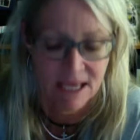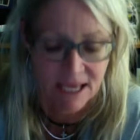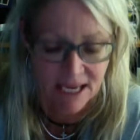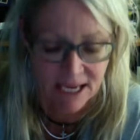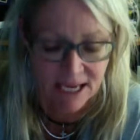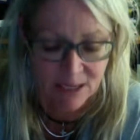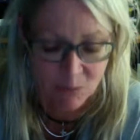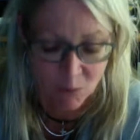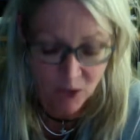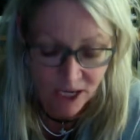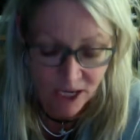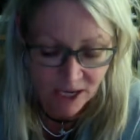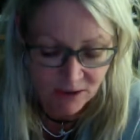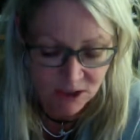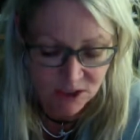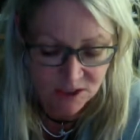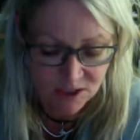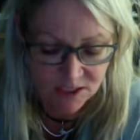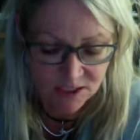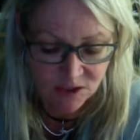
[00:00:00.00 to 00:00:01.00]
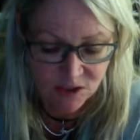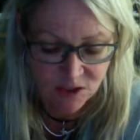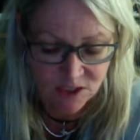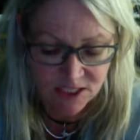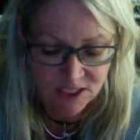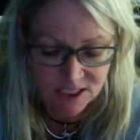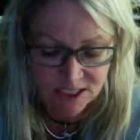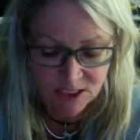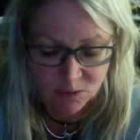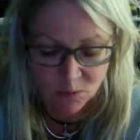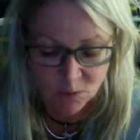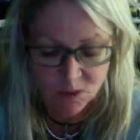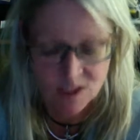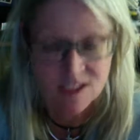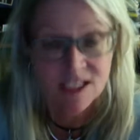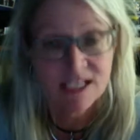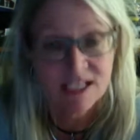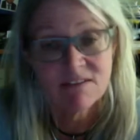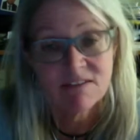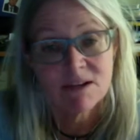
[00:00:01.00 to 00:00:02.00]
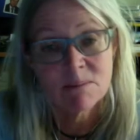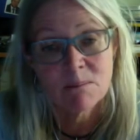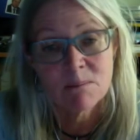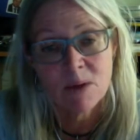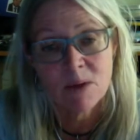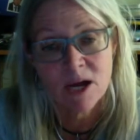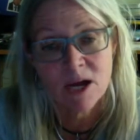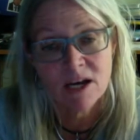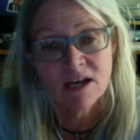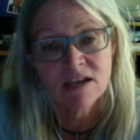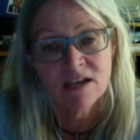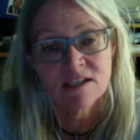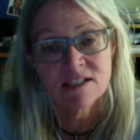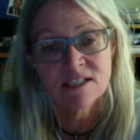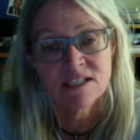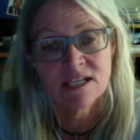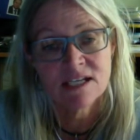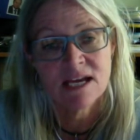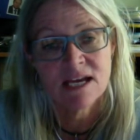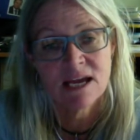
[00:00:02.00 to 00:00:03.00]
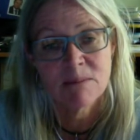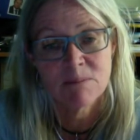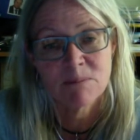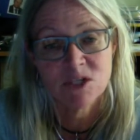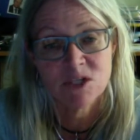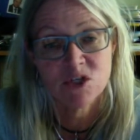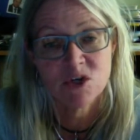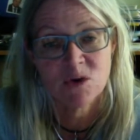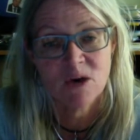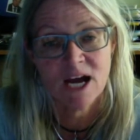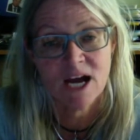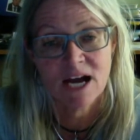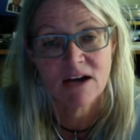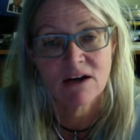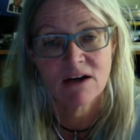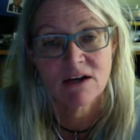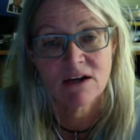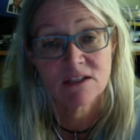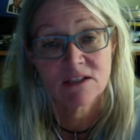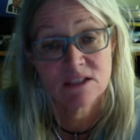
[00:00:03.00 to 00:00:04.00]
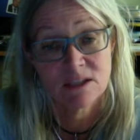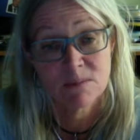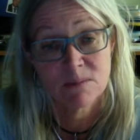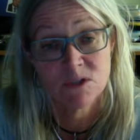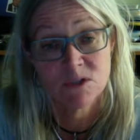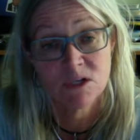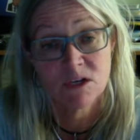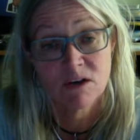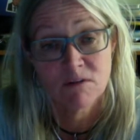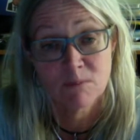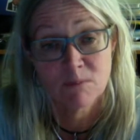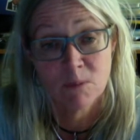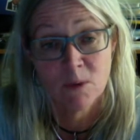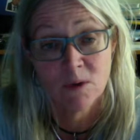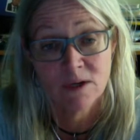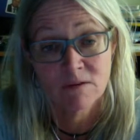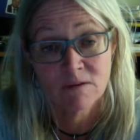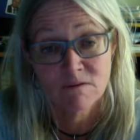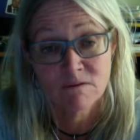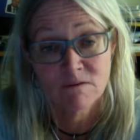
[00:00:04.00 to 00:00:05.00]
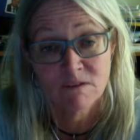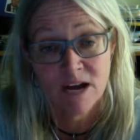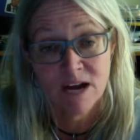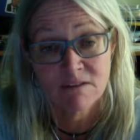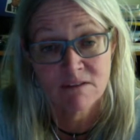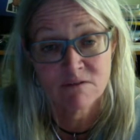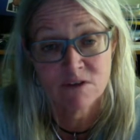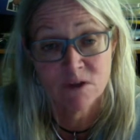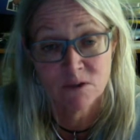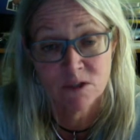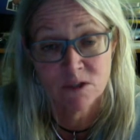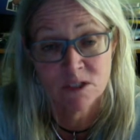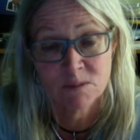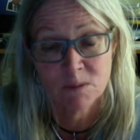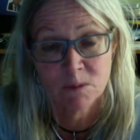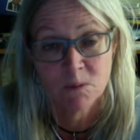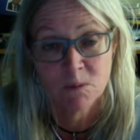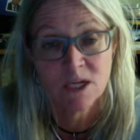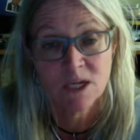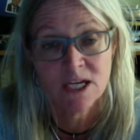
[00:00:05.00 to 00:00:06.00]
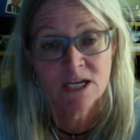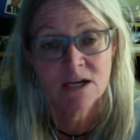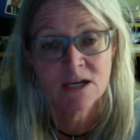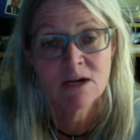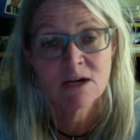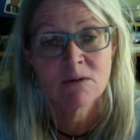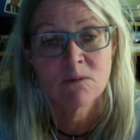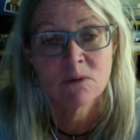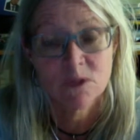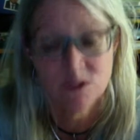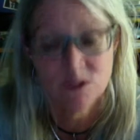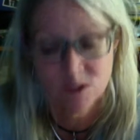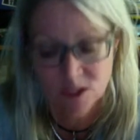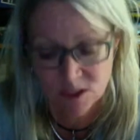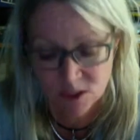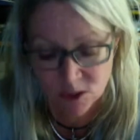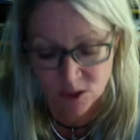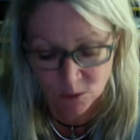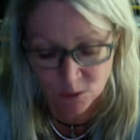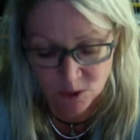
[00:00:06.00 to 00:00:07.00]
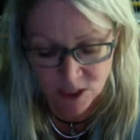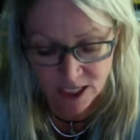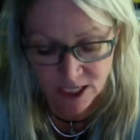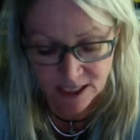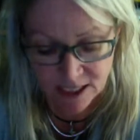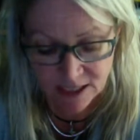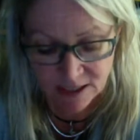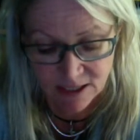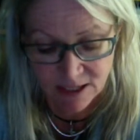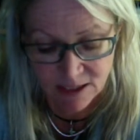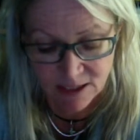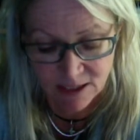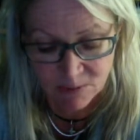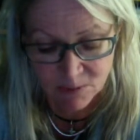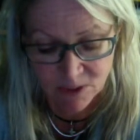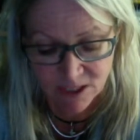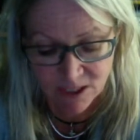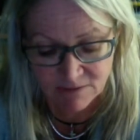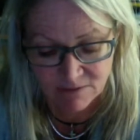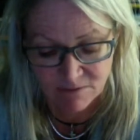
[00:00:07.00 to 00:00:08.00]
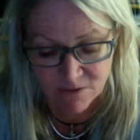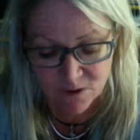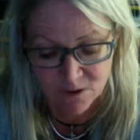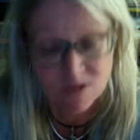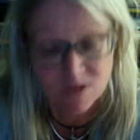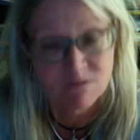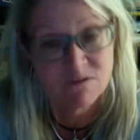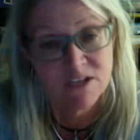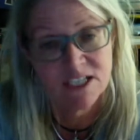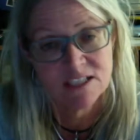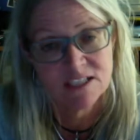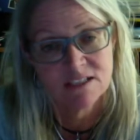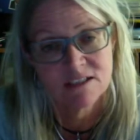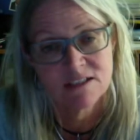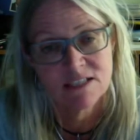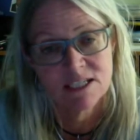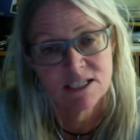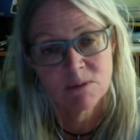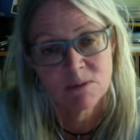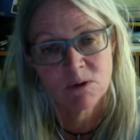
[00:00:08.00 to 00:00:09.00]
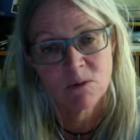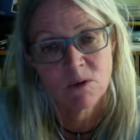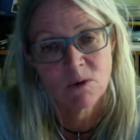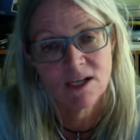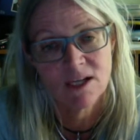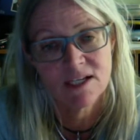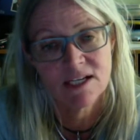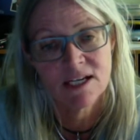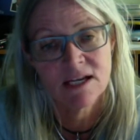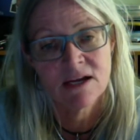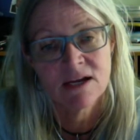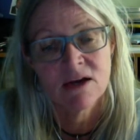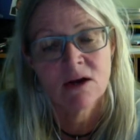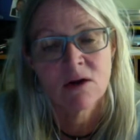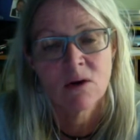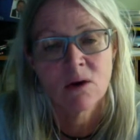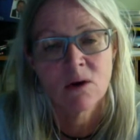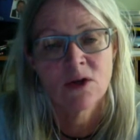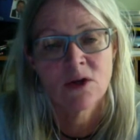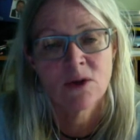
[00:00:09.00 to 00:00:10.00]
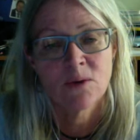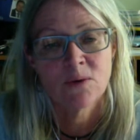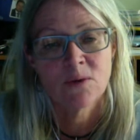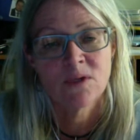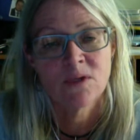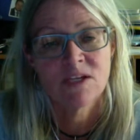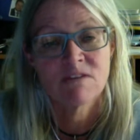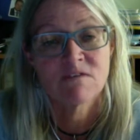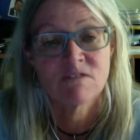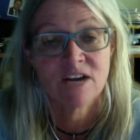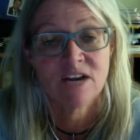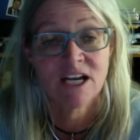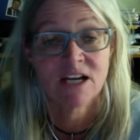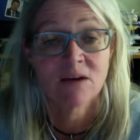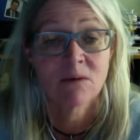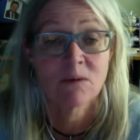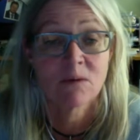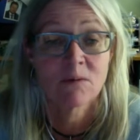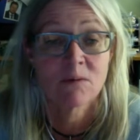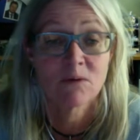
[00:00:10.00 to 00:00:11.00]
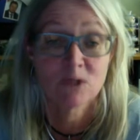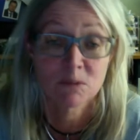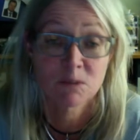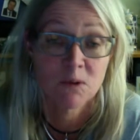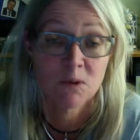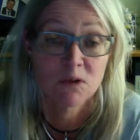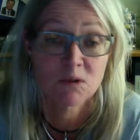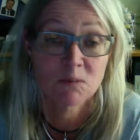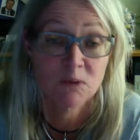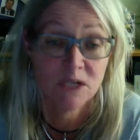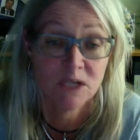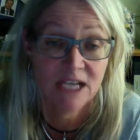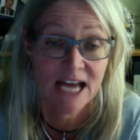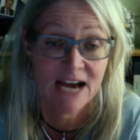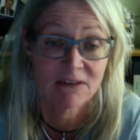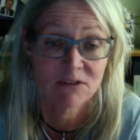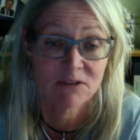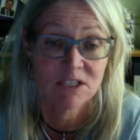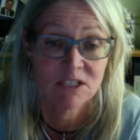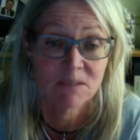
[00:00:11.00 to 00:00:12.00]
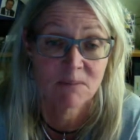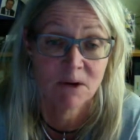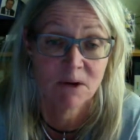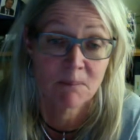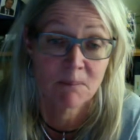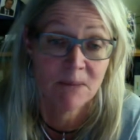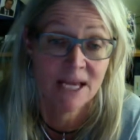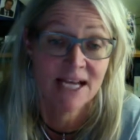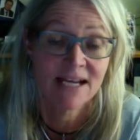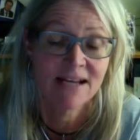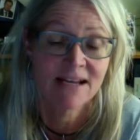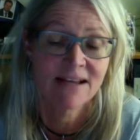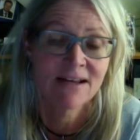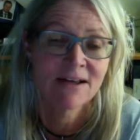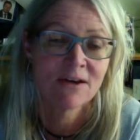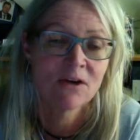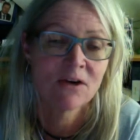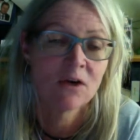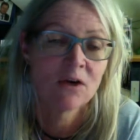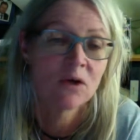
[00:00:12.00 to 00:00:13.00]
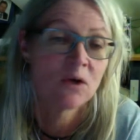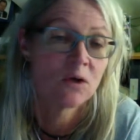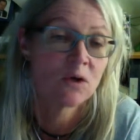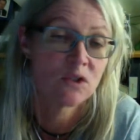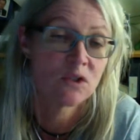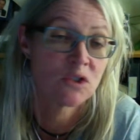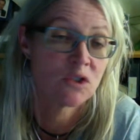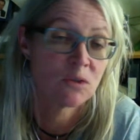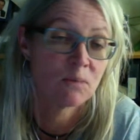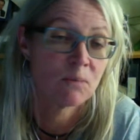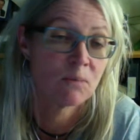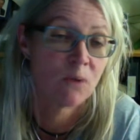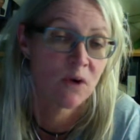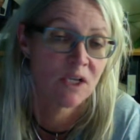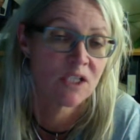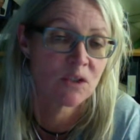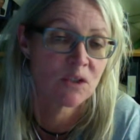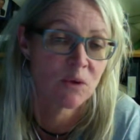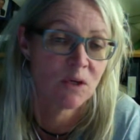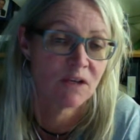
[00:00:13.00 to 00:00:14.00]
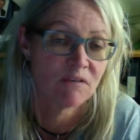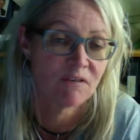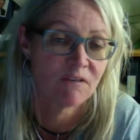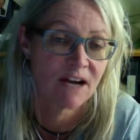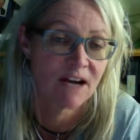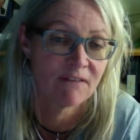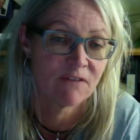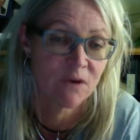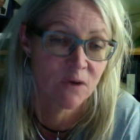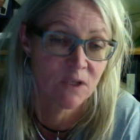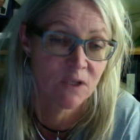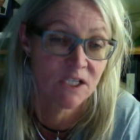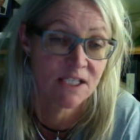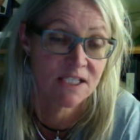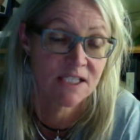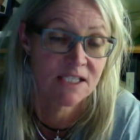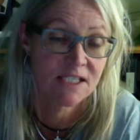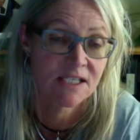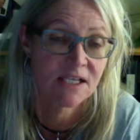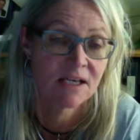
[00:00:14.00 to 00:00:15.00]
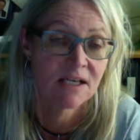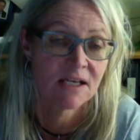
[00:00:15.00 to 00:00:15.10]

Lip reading: And what our study suggested was that even modest habitual alcohol consumption of more than 5 units per week was associated with adverse effects on semen quality, although the effect was most pronounced among men who consume more than 25 units